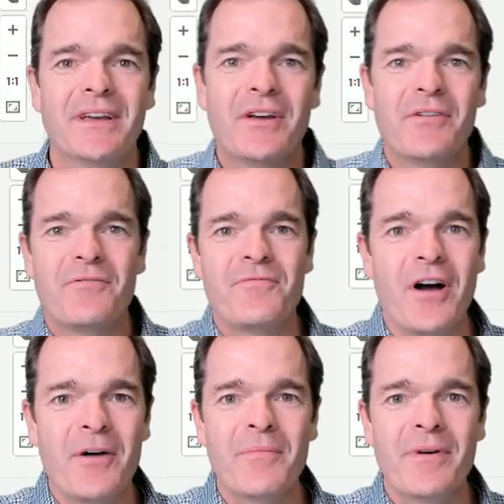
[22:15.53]

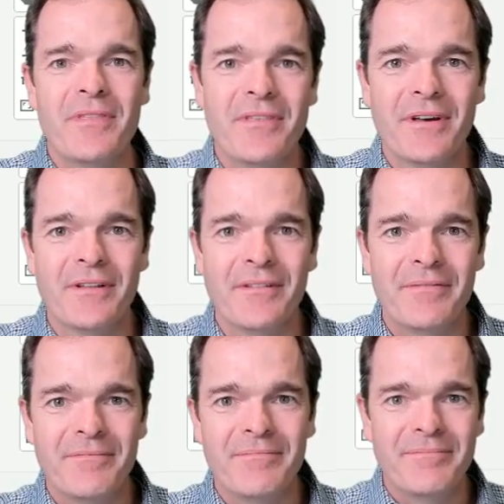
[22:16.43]
from the
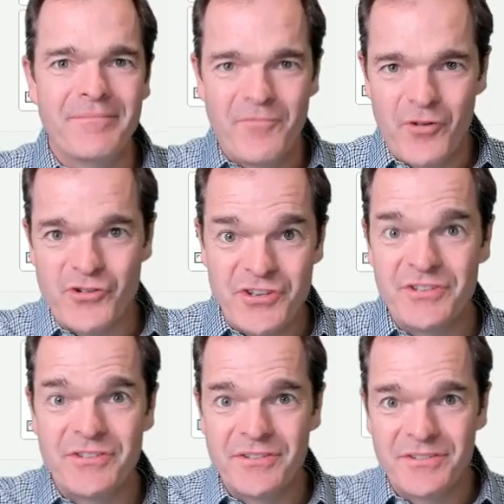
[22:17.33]

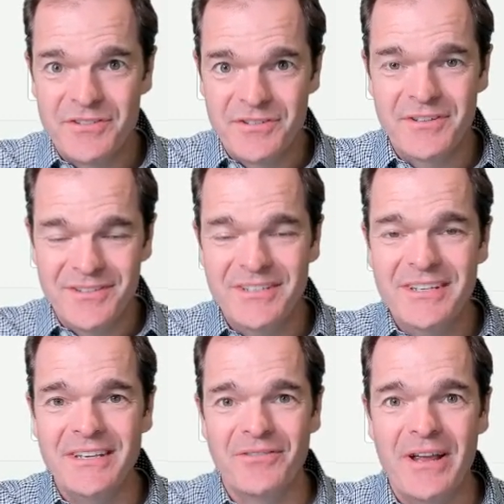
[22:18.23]
first
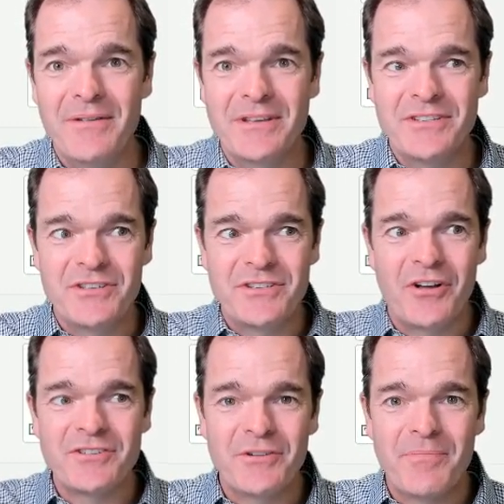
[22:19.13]
scene, right? Because this is all
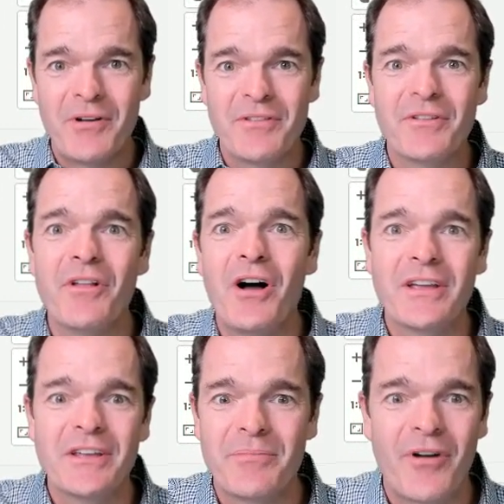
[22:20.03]
still part of the
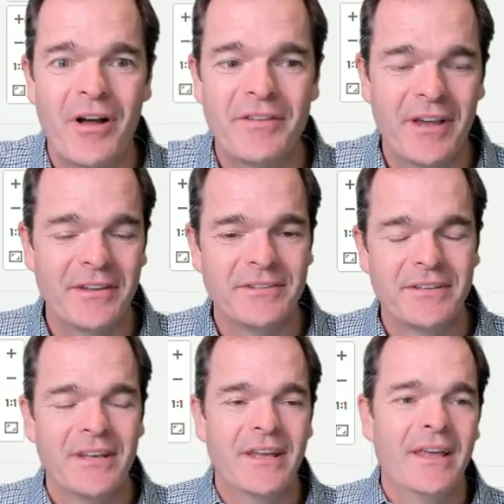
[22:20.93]
login process.
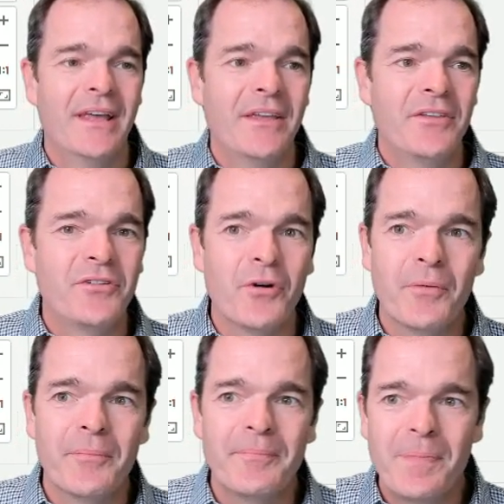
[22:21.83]

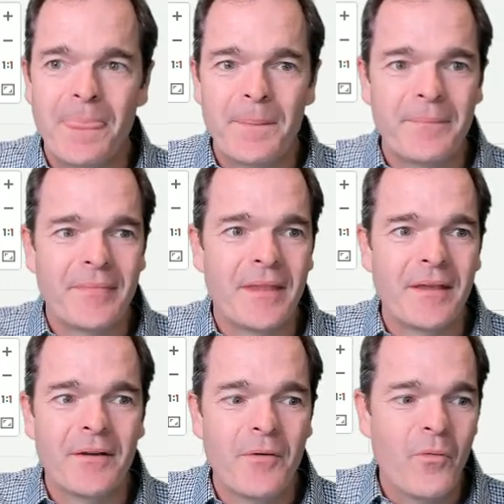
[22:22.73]
So
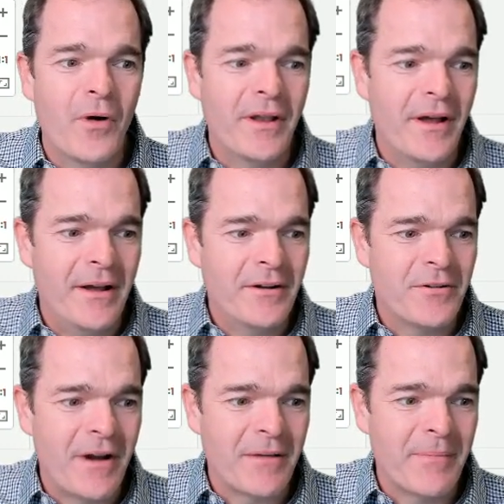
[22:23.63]
what I'm going to
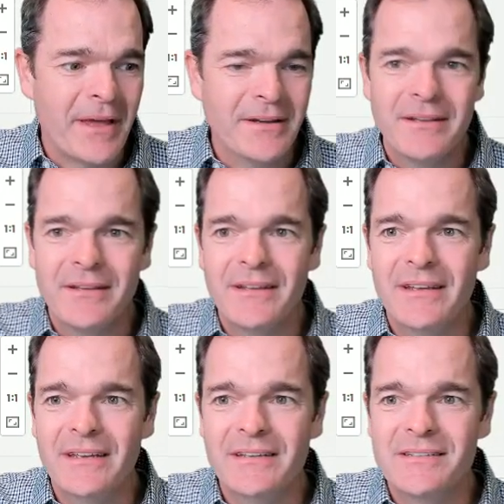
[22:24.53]
recommend
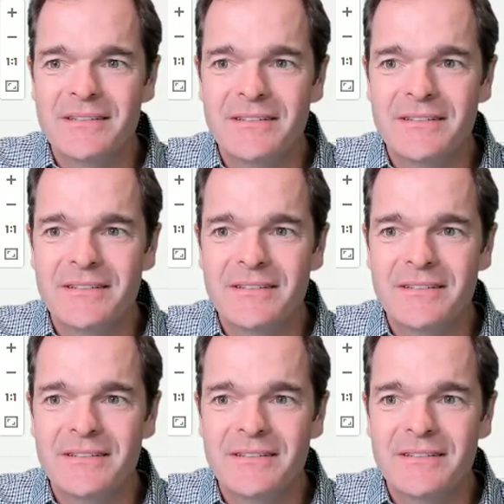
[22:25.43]
is